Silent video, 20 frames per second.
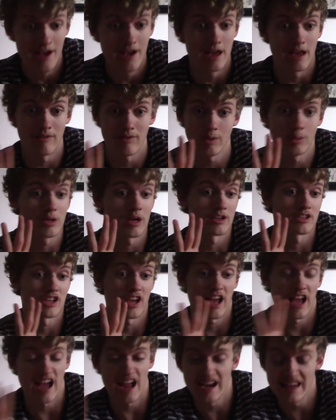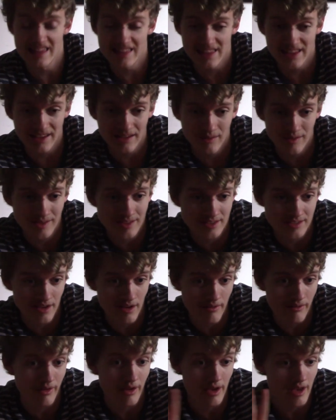If you touch anything of his
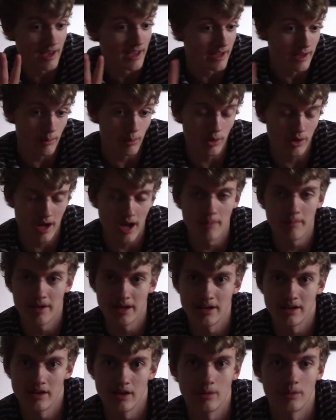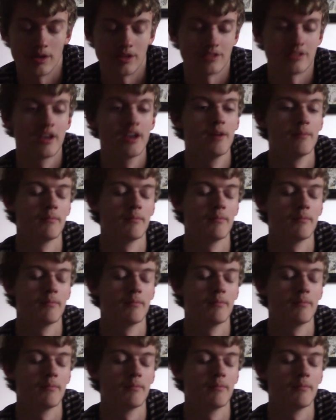stuff, he will come in and notice.